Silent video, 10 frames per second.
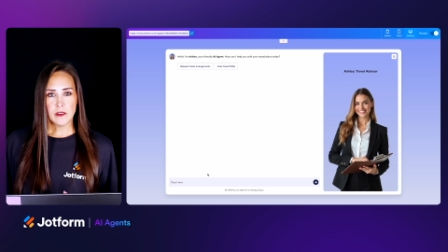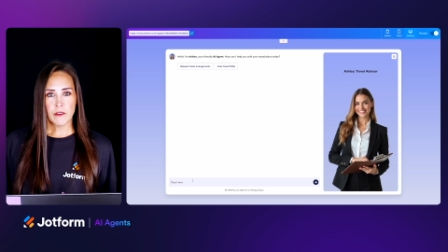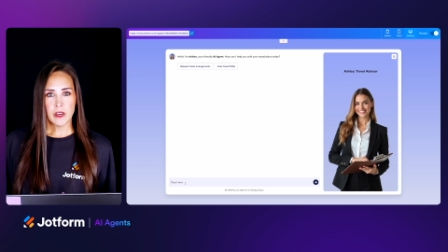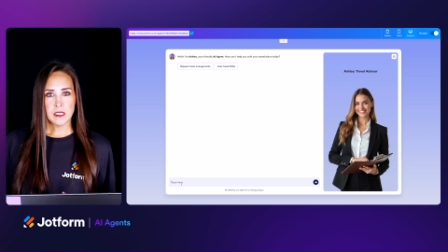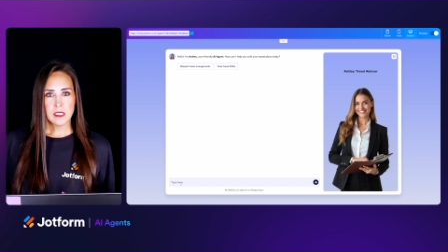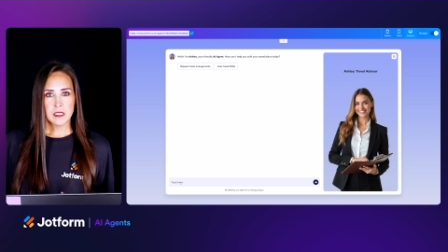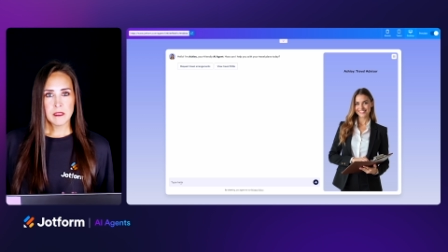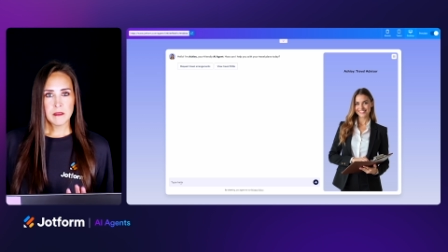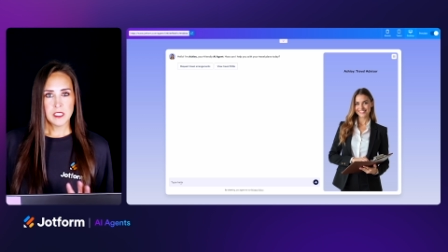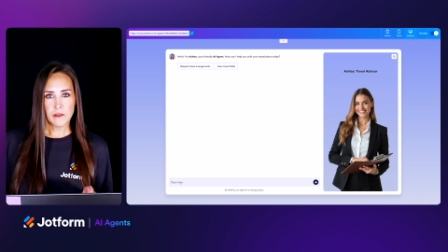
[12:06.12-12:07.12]
a
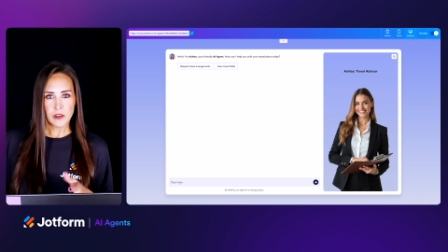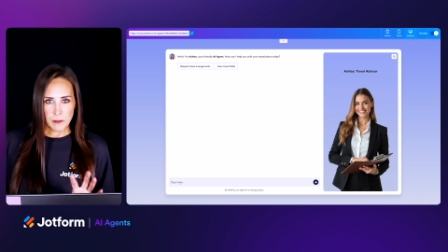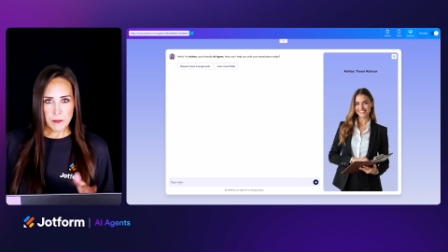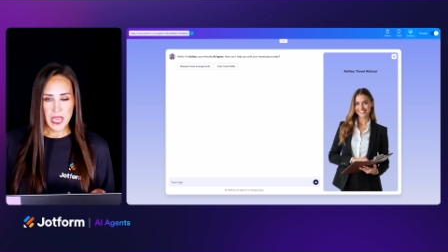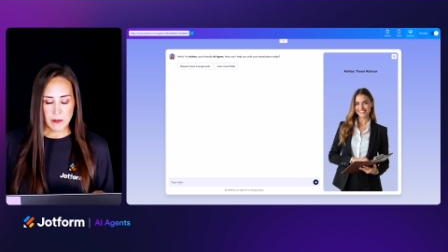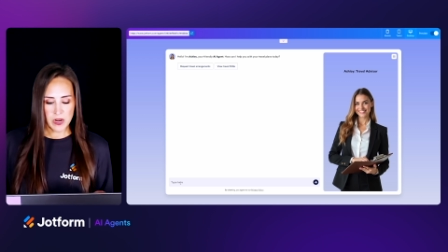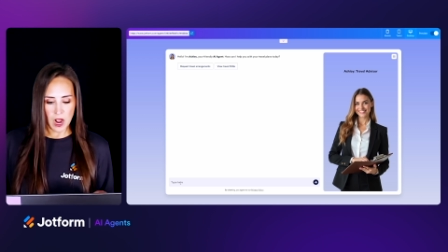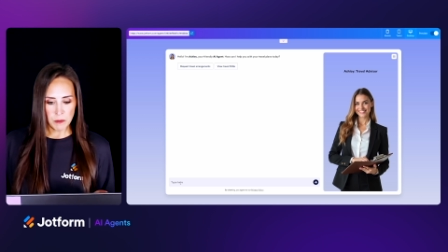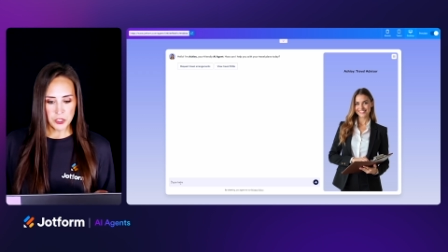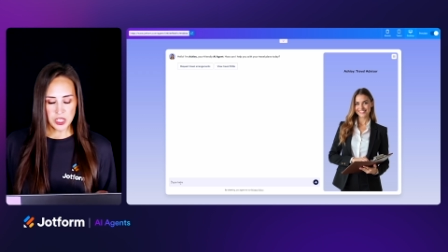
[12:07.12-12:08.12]
different different
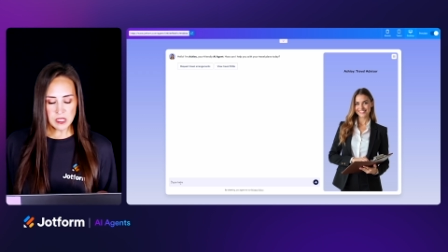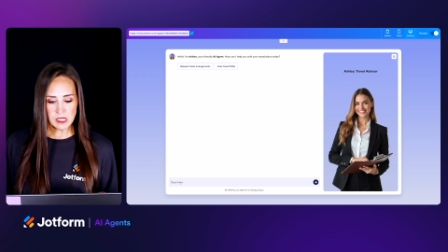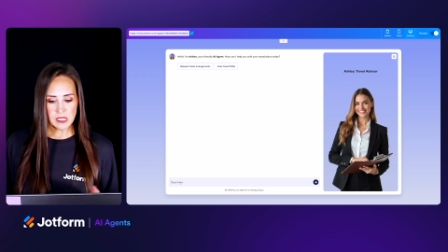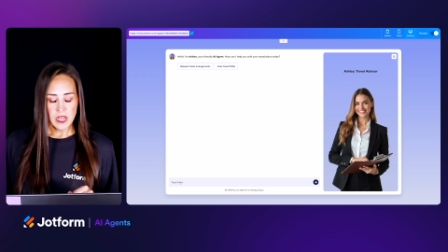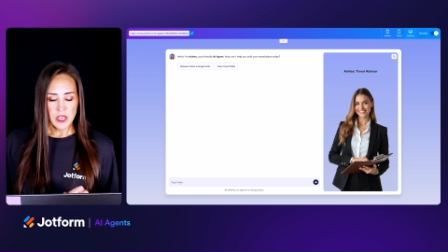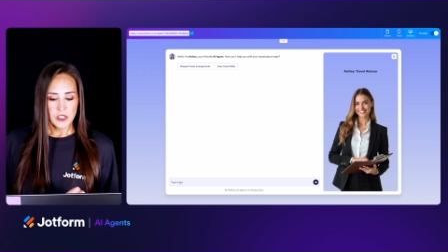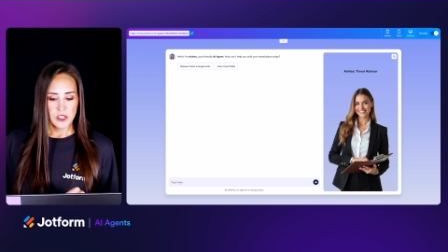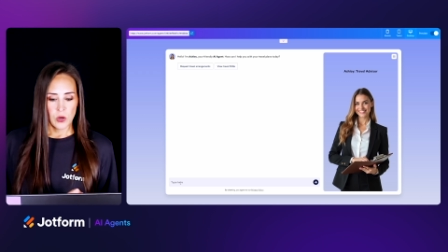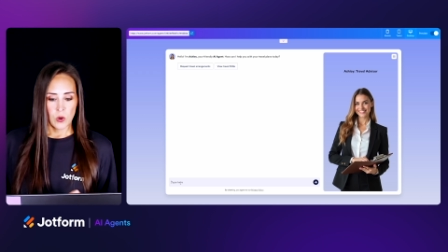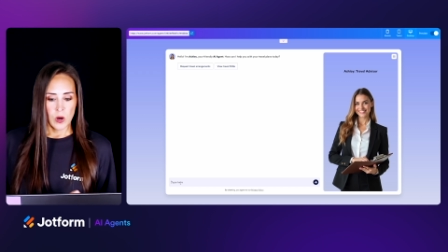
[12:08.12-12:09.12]
payment options.
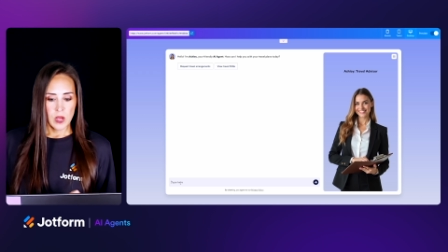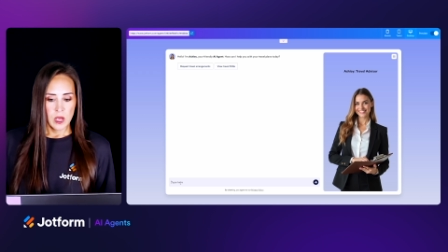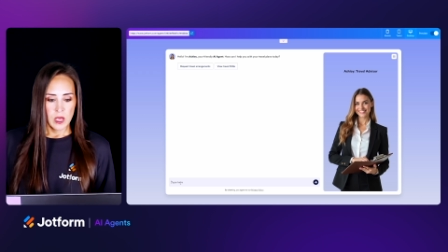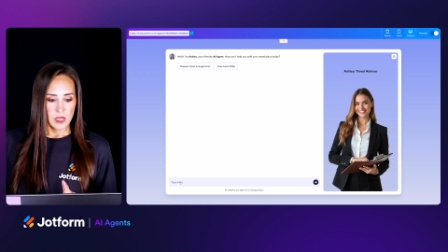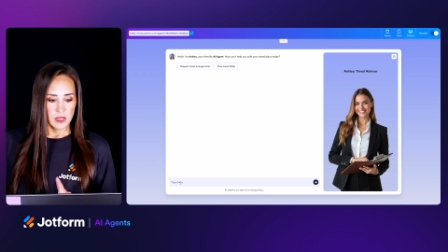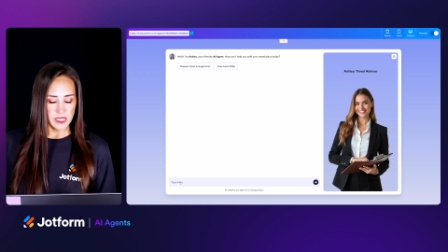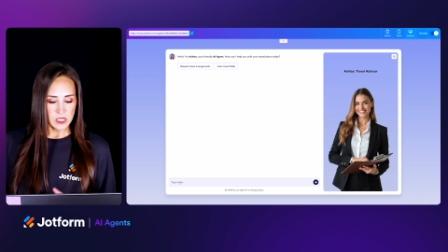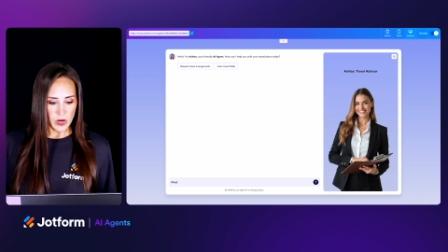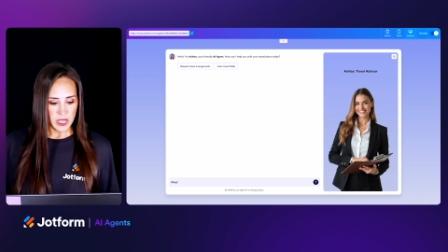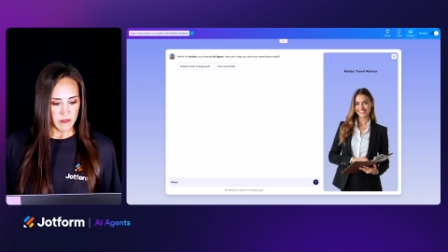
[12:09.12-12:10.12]
So
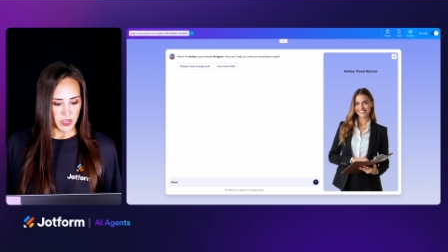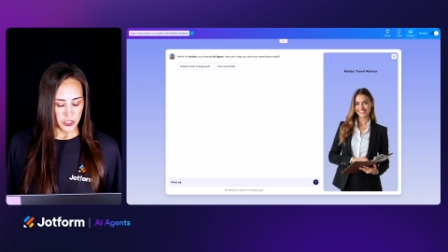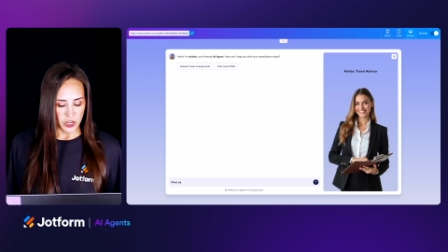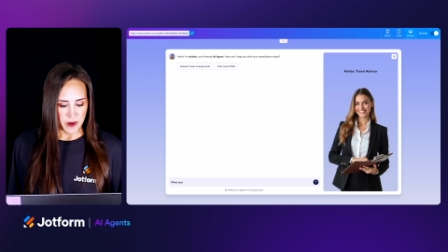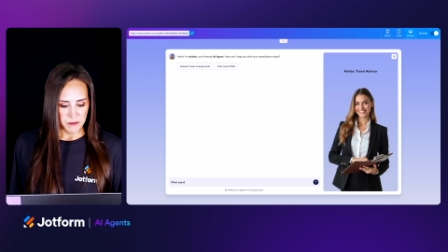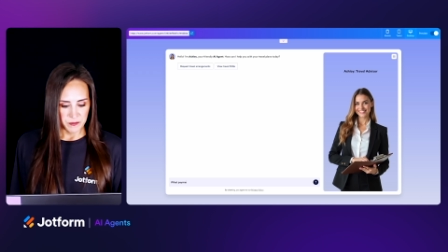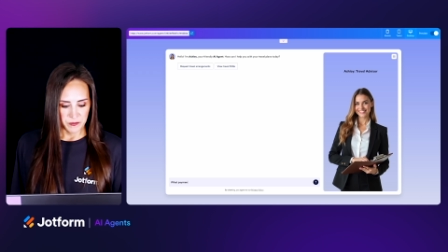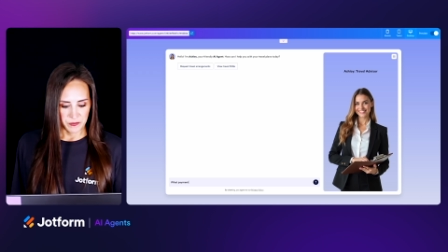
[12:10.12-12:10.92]
let's go ahead and give that a try.